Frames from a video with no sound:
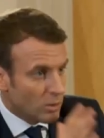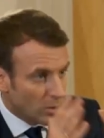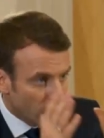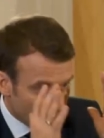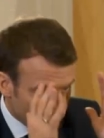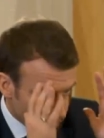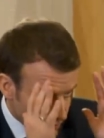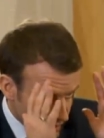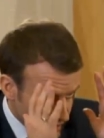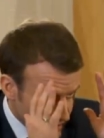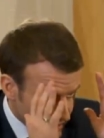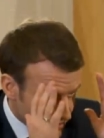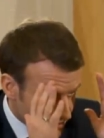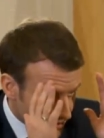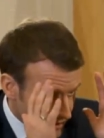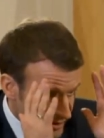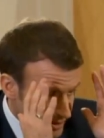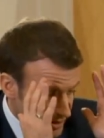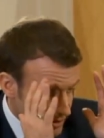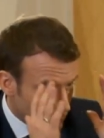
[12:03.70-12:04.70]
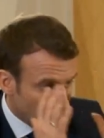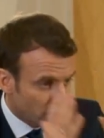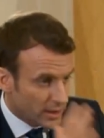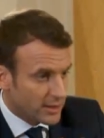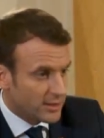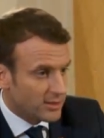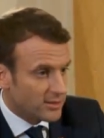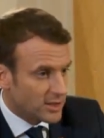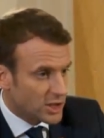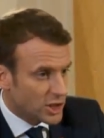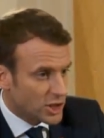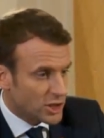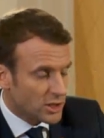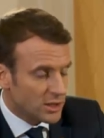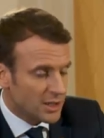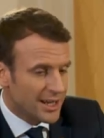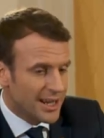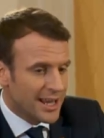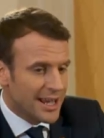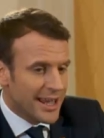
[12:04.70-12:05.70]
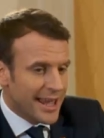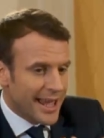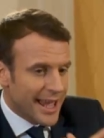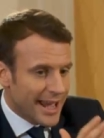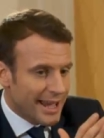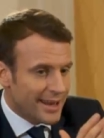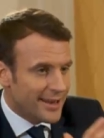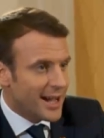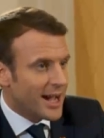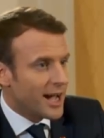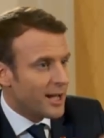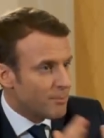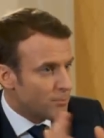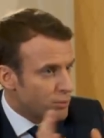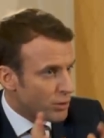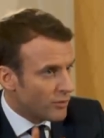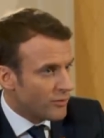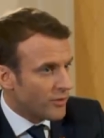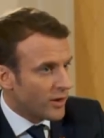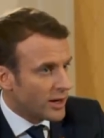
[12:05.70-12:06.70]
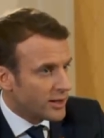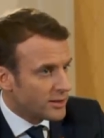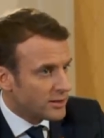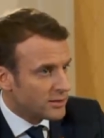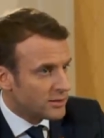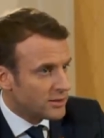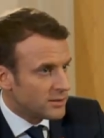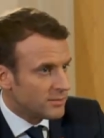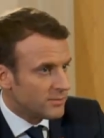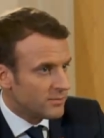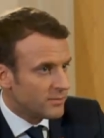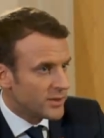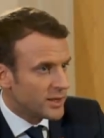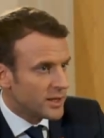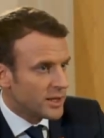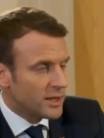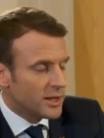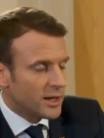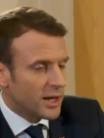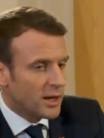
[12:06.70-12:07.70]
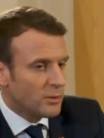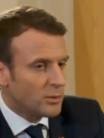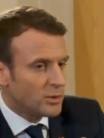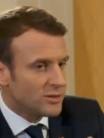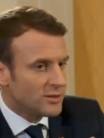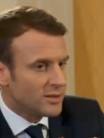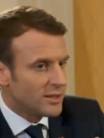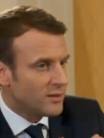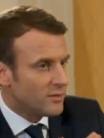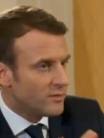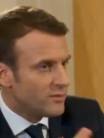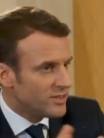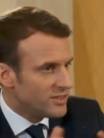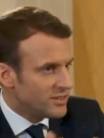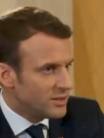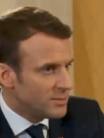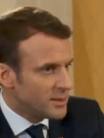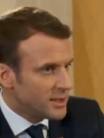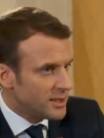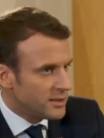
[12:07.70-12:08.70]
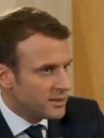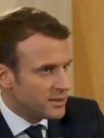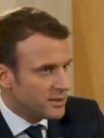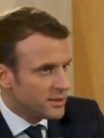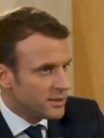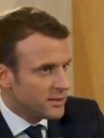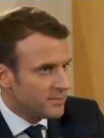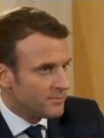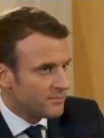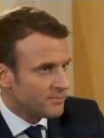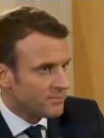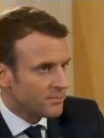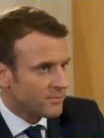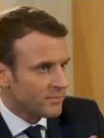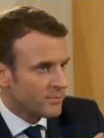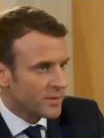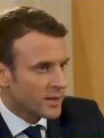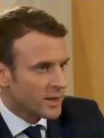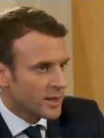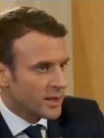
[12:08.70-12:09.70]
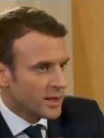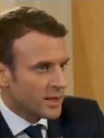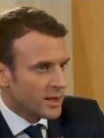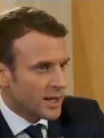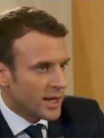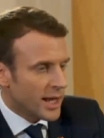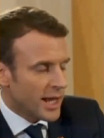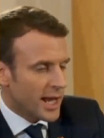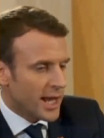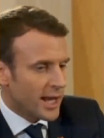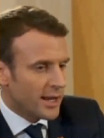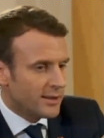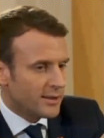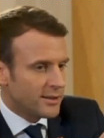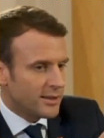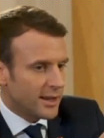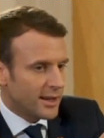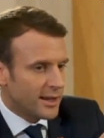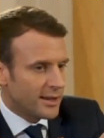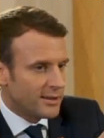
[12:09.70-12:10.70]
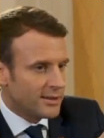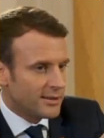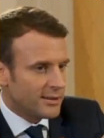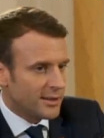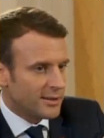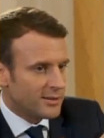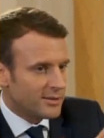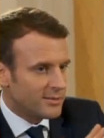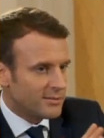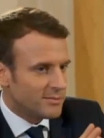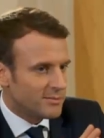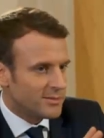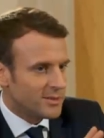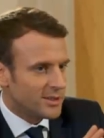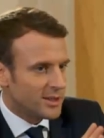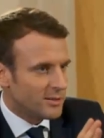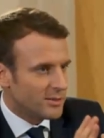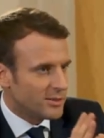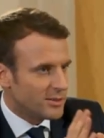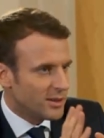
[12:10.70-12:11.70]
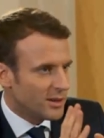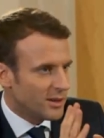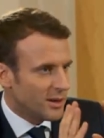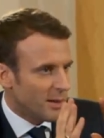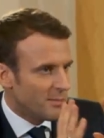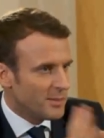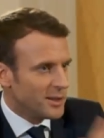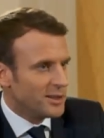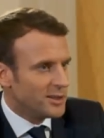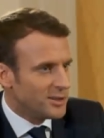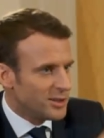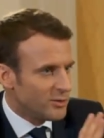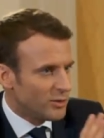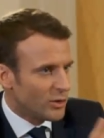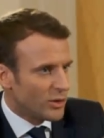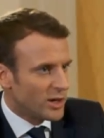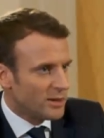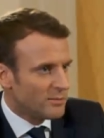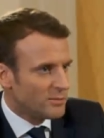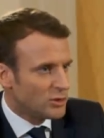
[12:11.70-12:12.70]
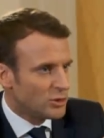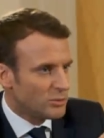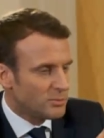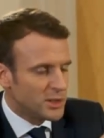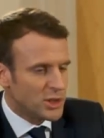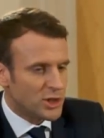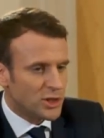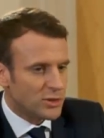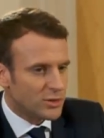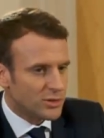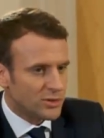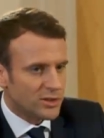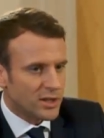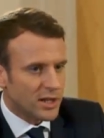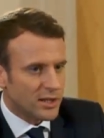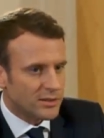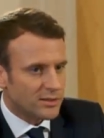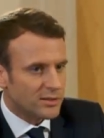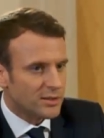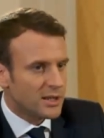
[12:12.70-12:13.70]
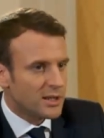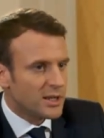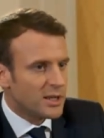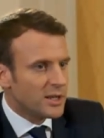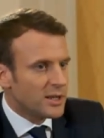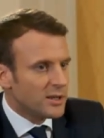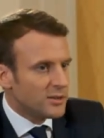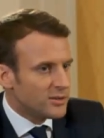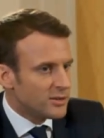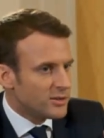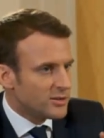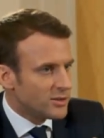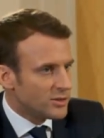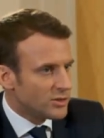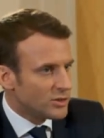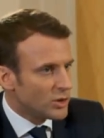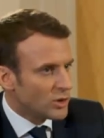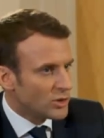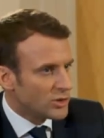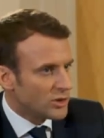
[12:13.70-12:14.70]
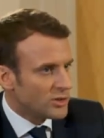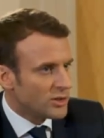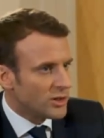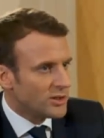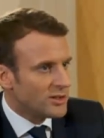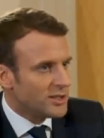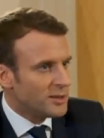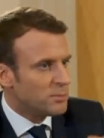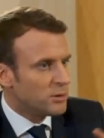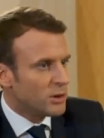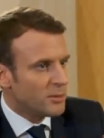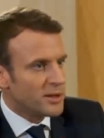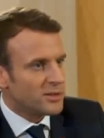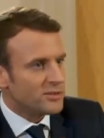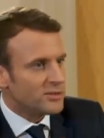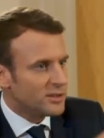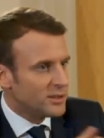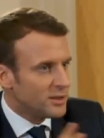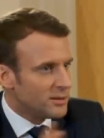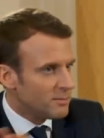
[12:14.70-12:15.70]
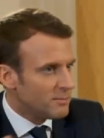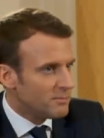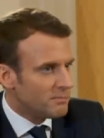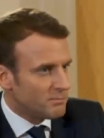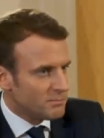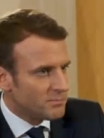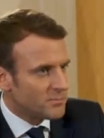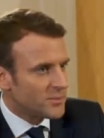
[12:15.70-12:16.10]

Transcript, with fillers: We've, we decided an organization, and I provided, I would say, visibility and, and, and the, the ability for him to be sure that this is not a, a diplomacy